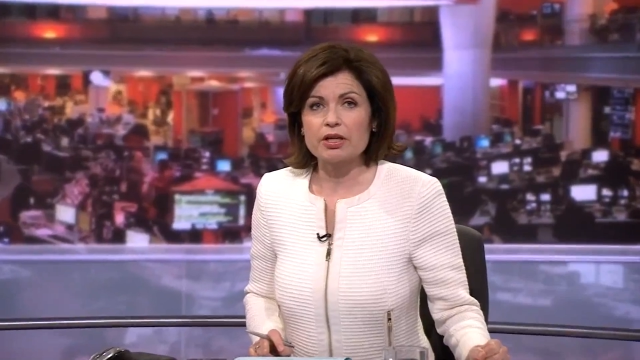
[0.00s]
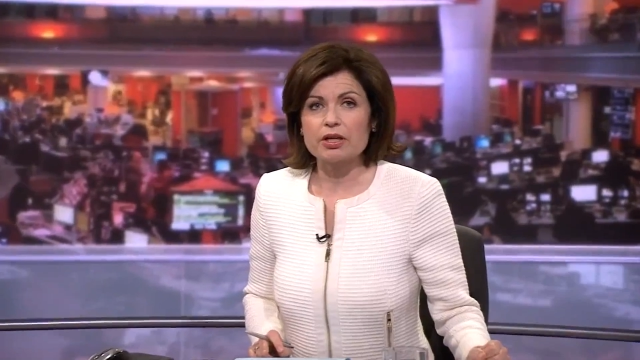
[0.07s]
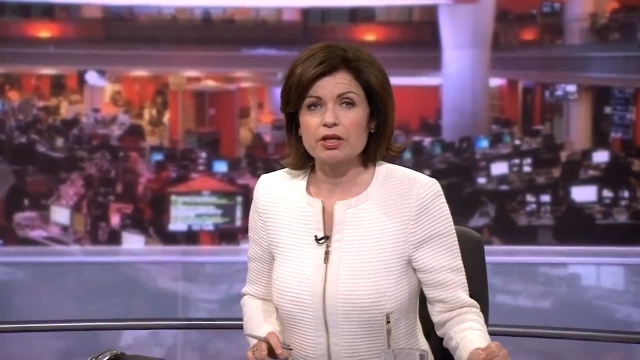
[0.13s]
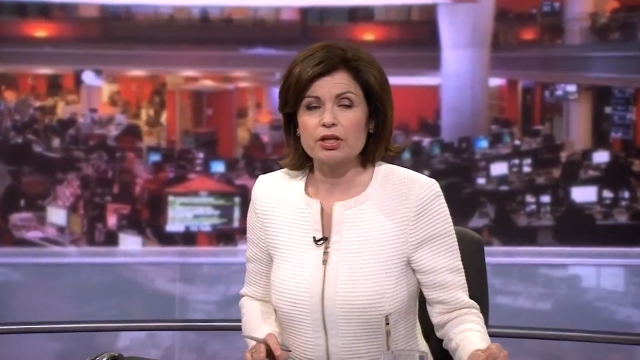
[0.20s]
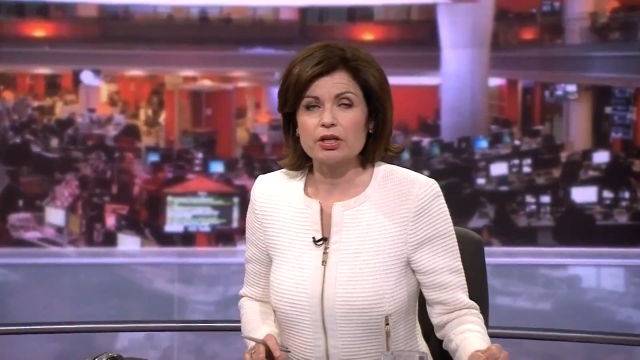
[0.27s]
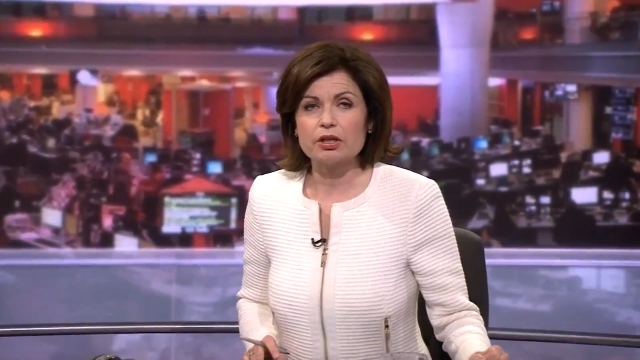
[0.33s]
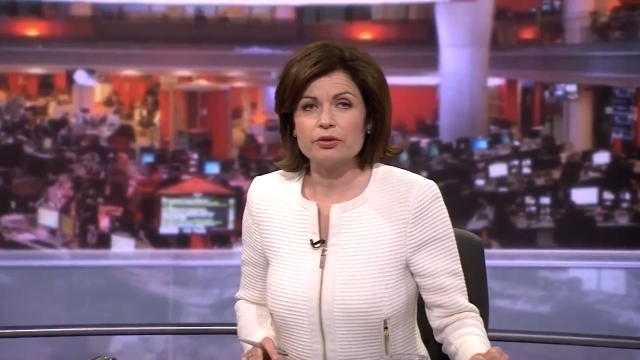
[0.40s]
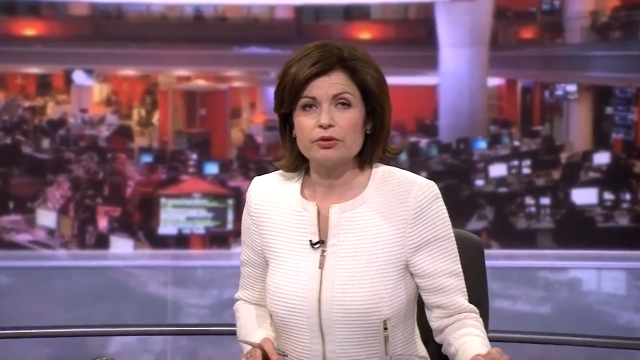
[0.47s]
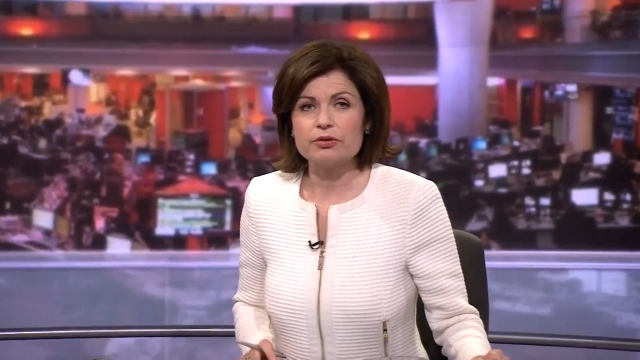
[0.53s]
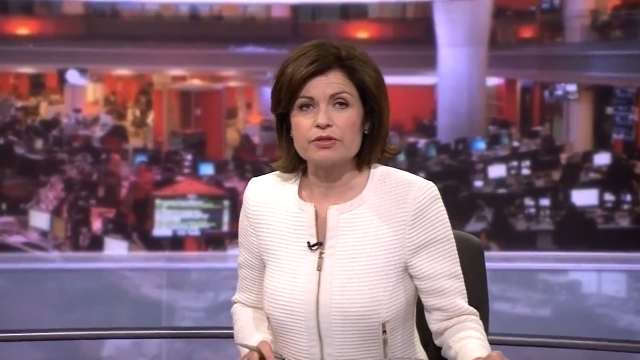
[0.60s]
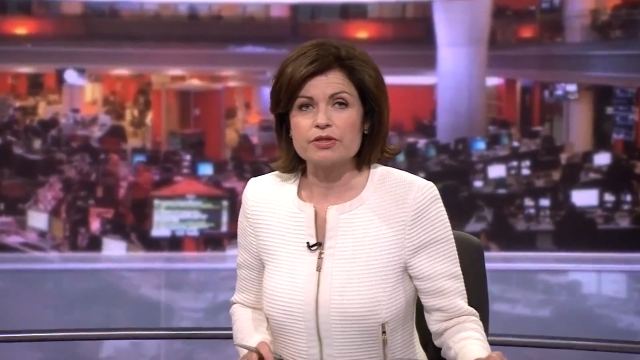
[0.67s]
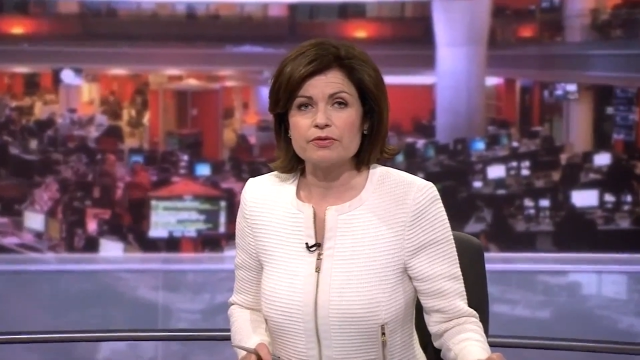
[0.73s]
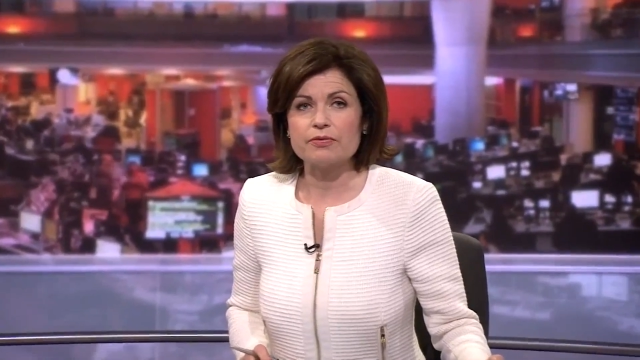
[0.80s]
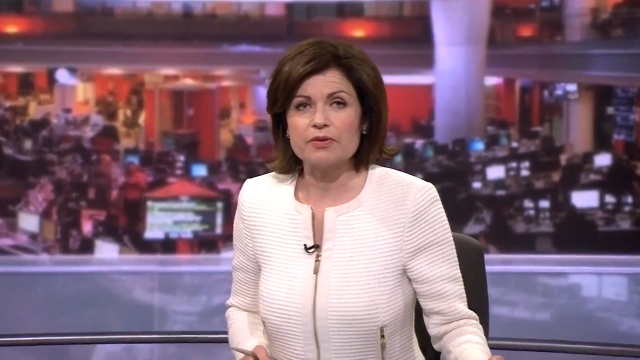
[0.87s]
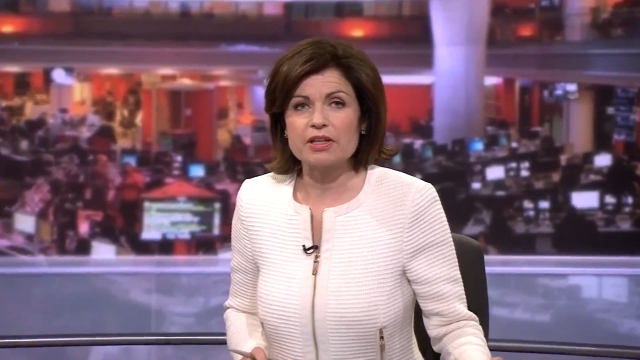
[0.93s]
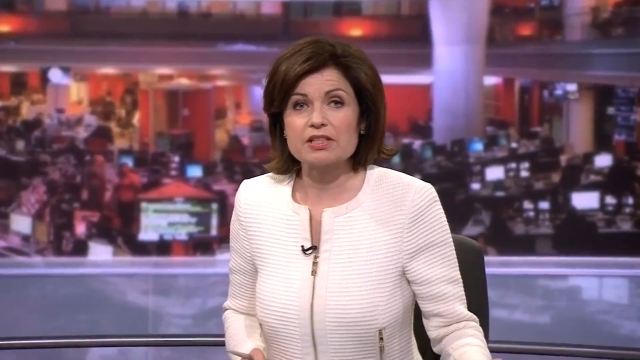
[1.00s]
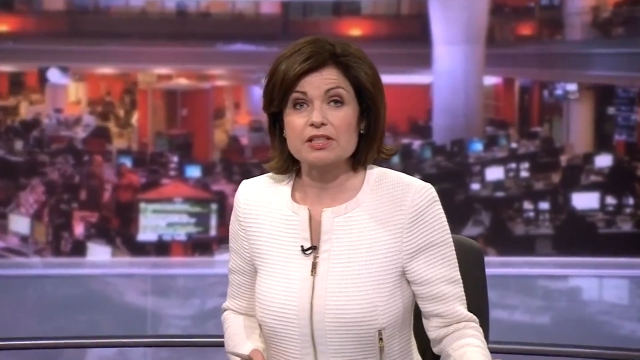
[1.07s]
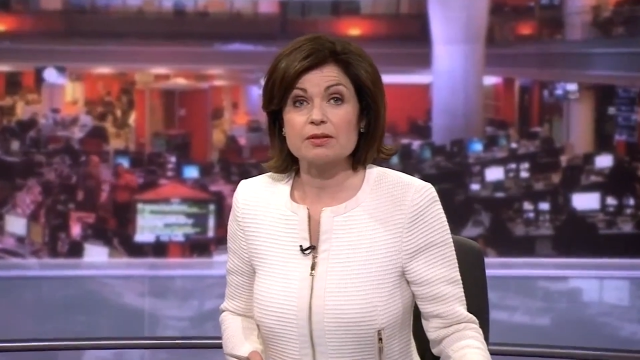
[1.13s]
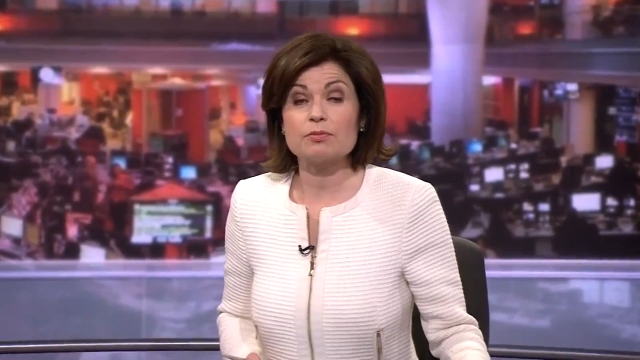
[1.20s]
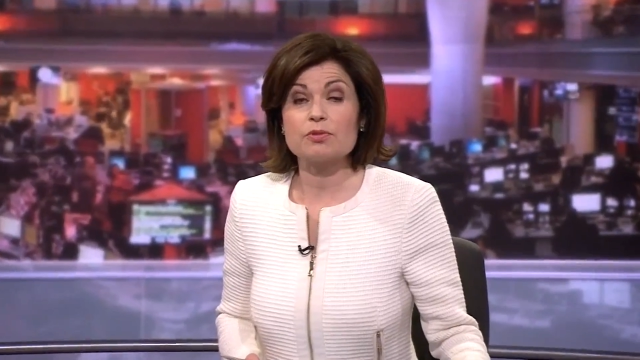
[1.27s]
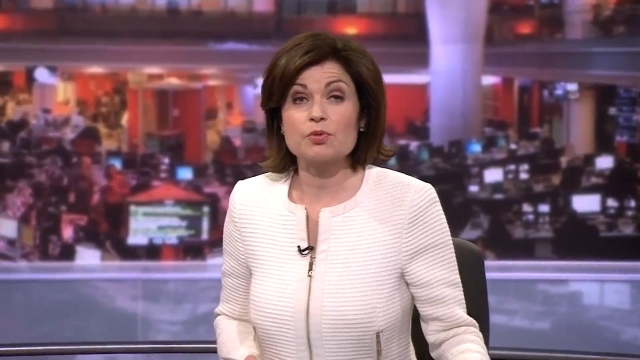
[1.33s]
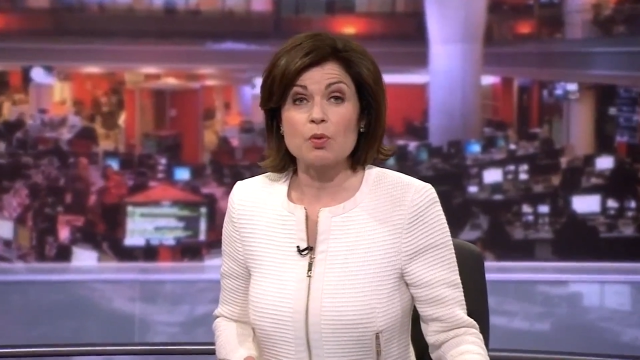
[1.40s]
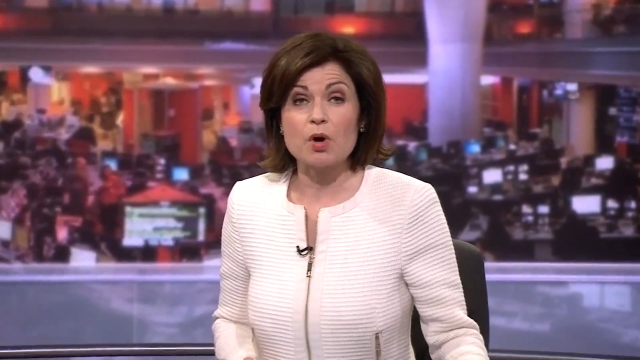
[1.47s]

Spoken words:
concludes the victims